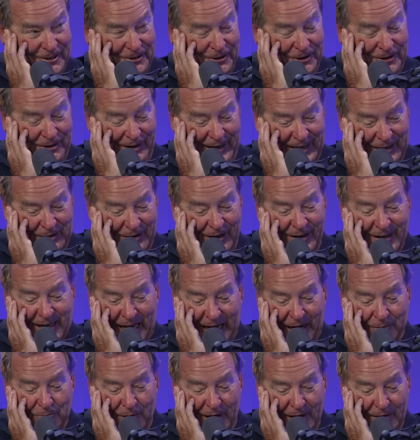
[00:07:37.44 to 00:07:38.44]
Great.
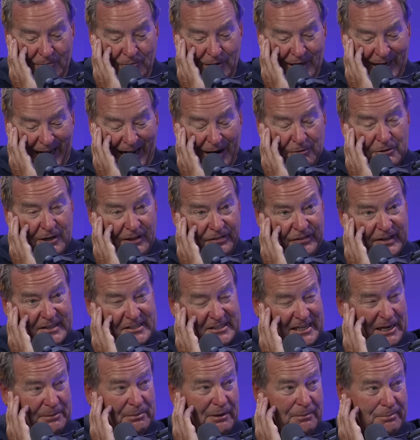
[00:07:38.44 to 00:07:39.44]
Okay. Well, how did
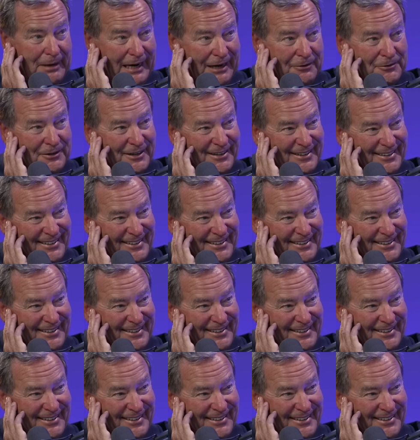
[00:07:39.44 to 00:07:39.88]
this come about?